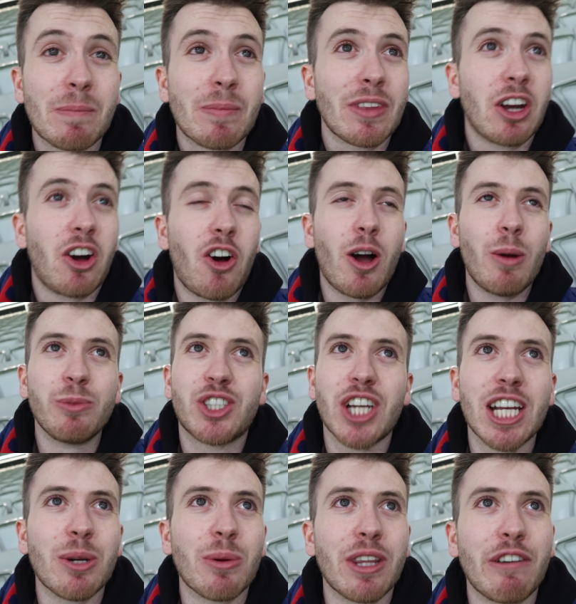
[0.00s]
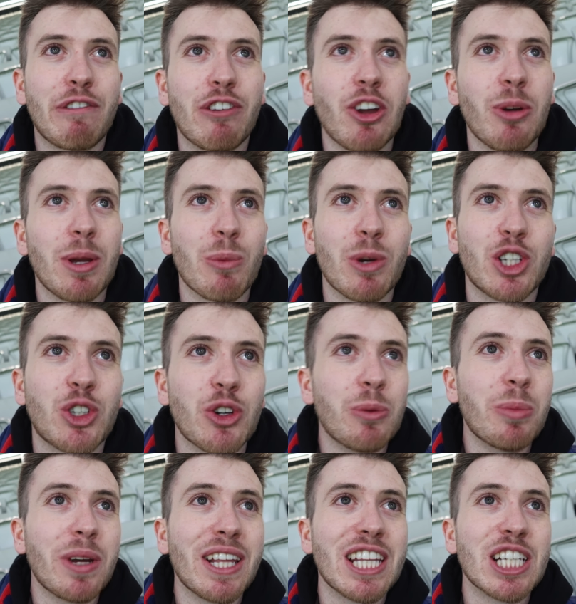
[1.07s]
I'm genuinely fuming. We
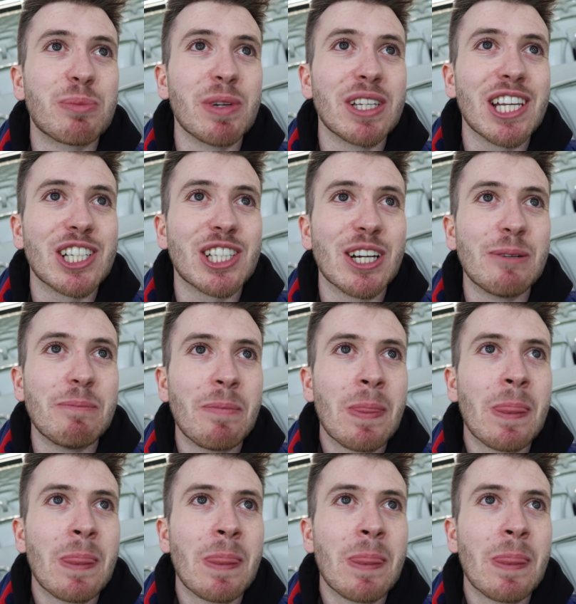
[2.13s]
shouldn't be in this position,